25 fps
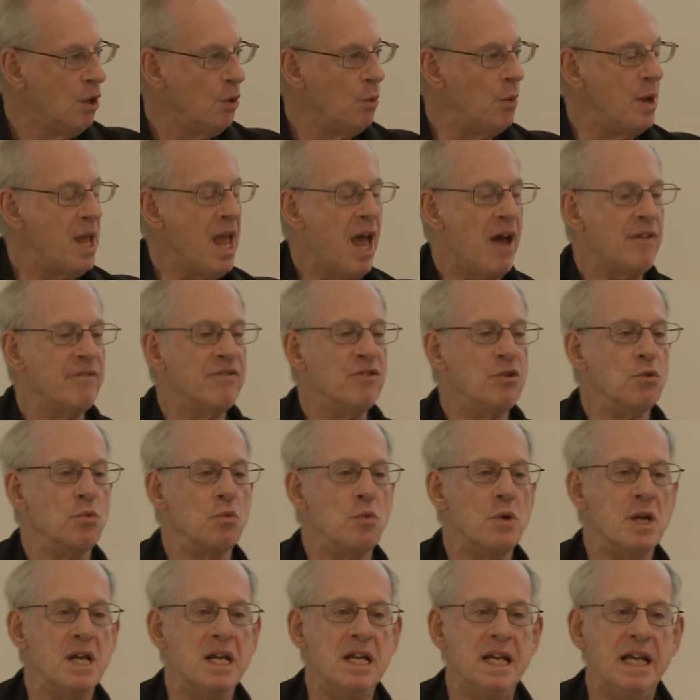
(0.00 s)
We have the
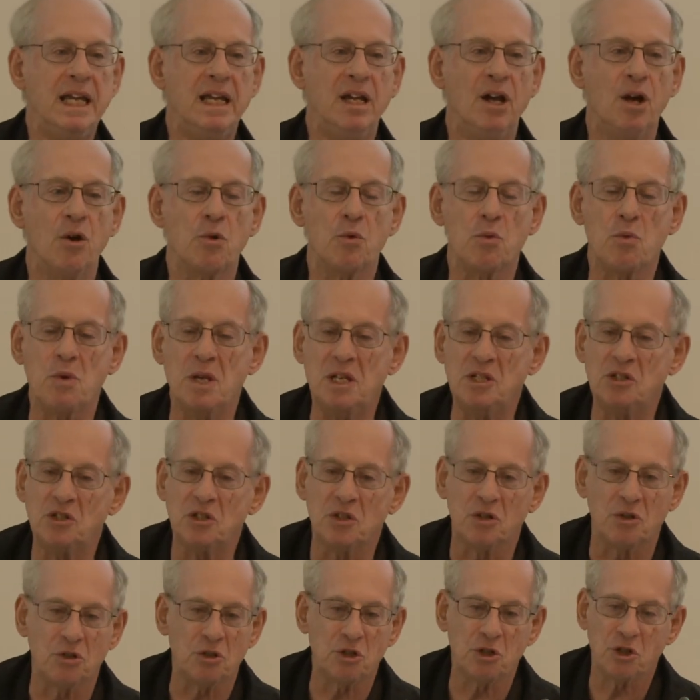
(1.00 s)
Reading
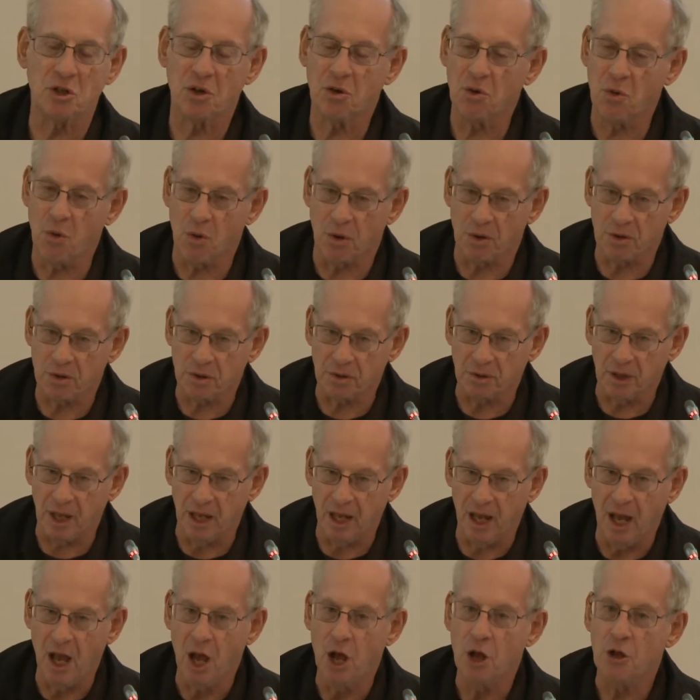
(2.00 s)
Research
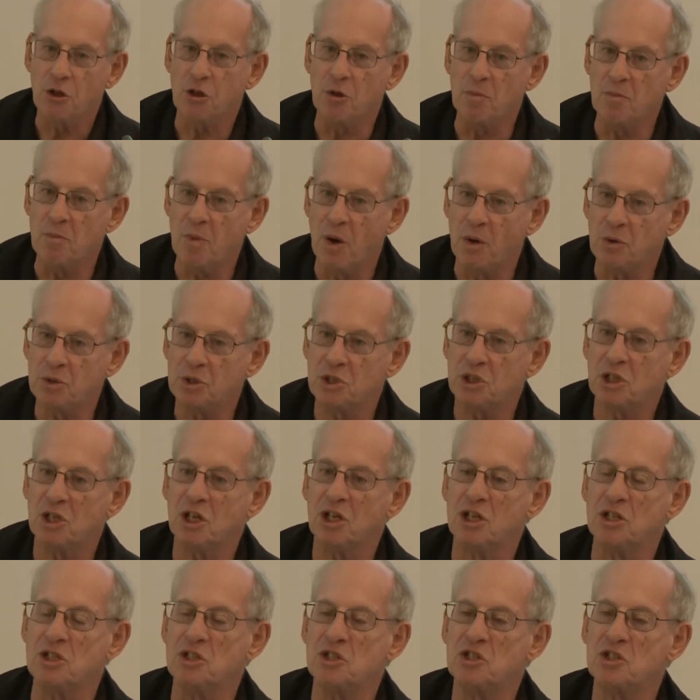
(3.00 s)
Quarterly, the most
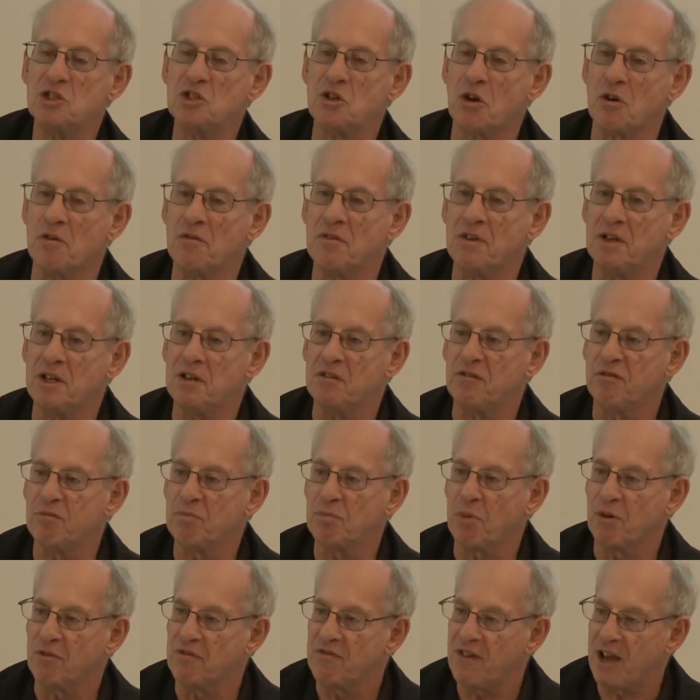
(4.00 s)

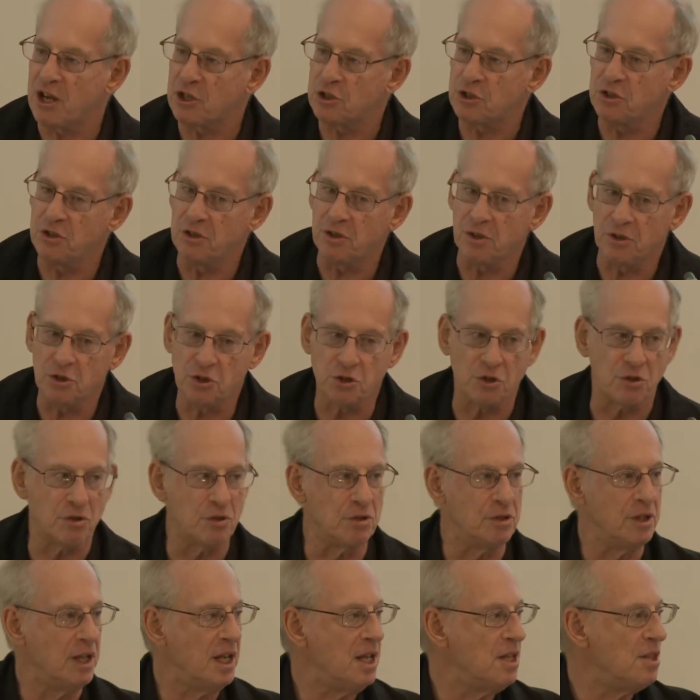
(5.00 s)
conservative professional
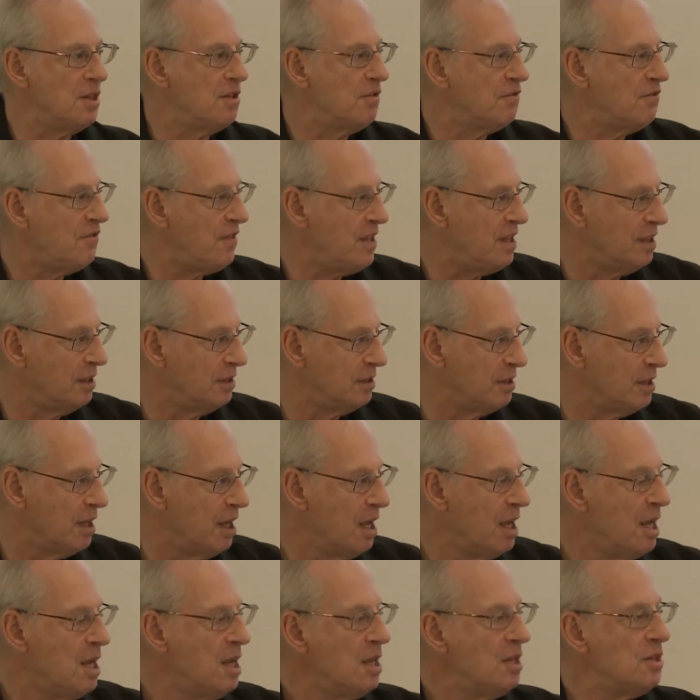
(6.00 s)
journal in the field.
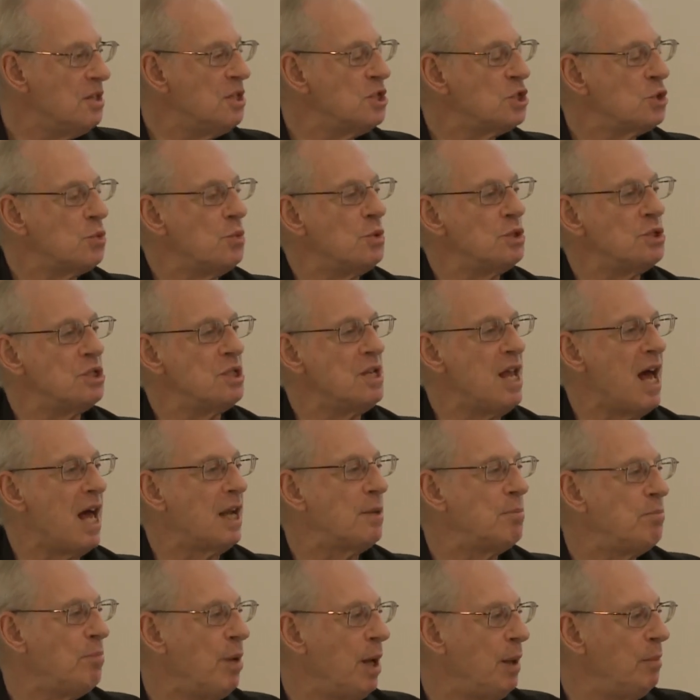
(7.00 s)
This was
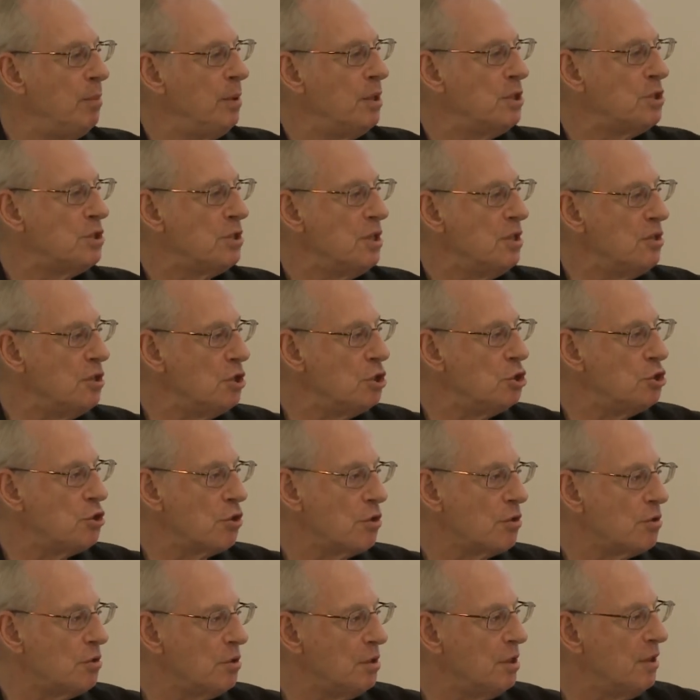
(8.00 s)
not published in the
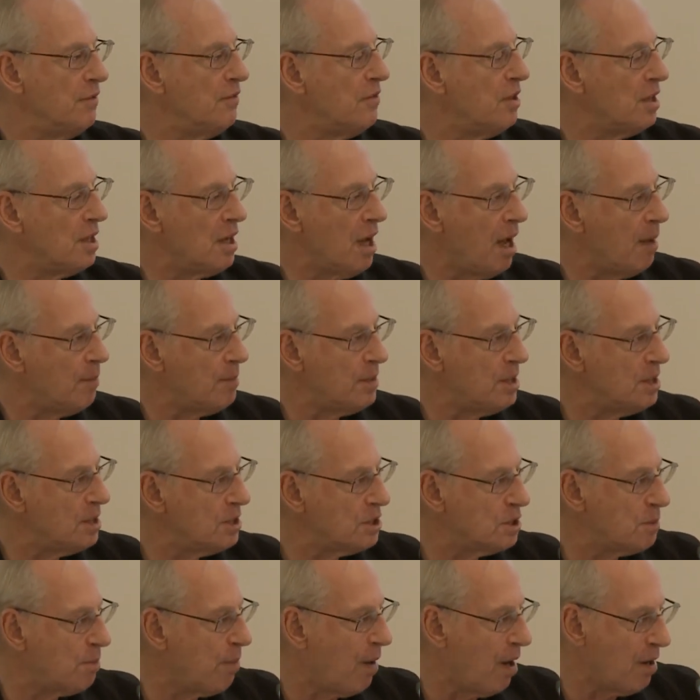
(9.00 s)
Journal of the
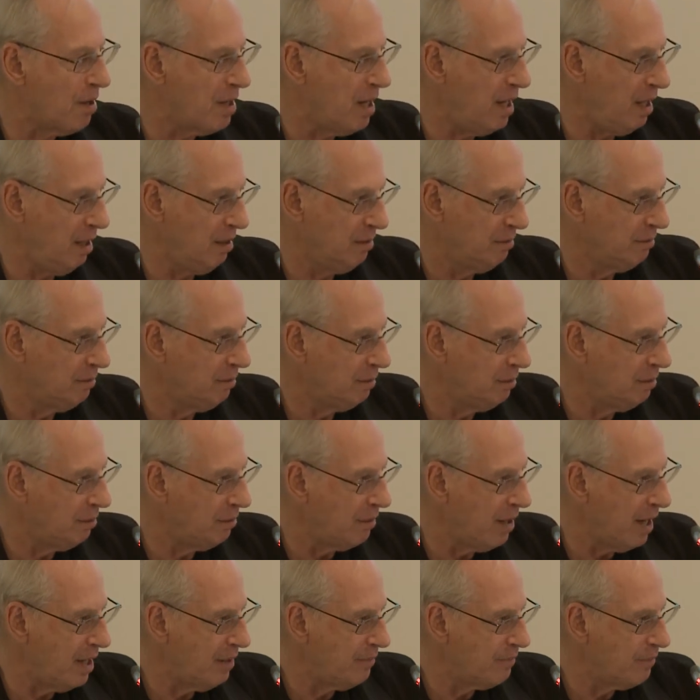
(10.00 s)
Communist Party, all
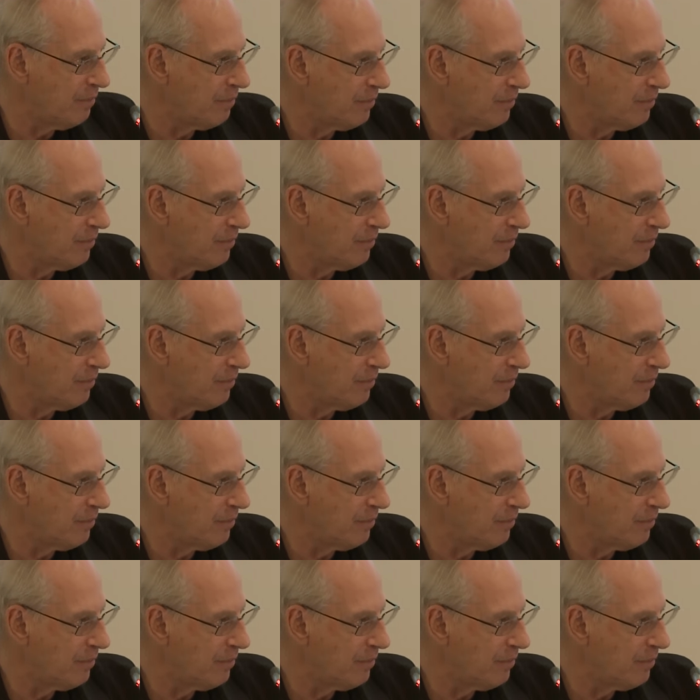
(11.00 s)
right?